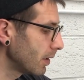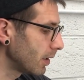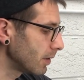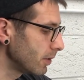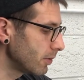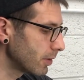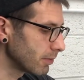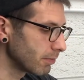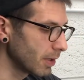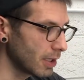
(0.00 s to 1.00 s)
You
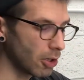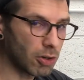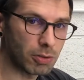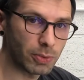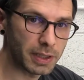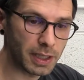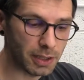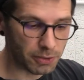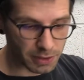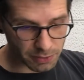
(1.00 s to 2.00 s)
can haul one
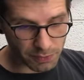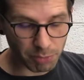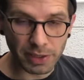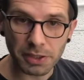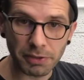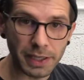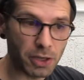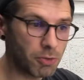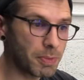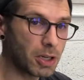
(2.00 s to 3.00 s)
out of the printer at
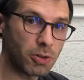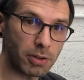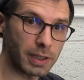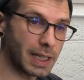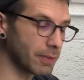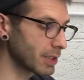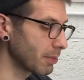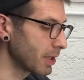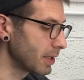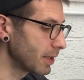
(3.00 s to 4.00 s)
home, or I'll have some of
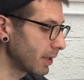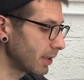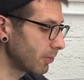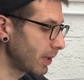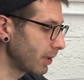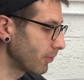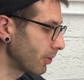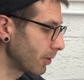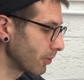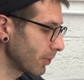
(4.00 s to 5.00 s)
these waiting for
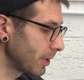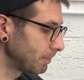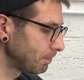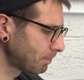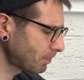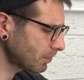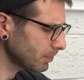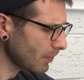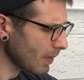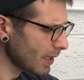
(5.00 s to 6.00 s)
you as well.
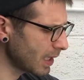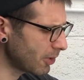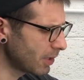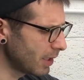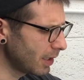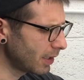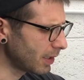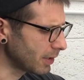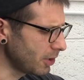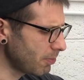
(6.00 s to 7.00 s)
Now,
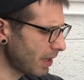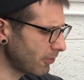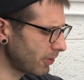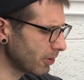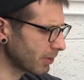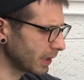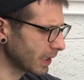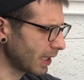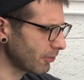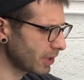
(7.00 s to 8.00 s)
you may feel really
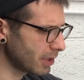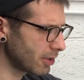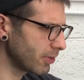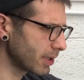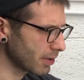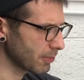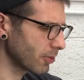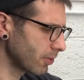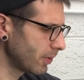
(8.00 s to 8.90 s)
confident doing some sort of,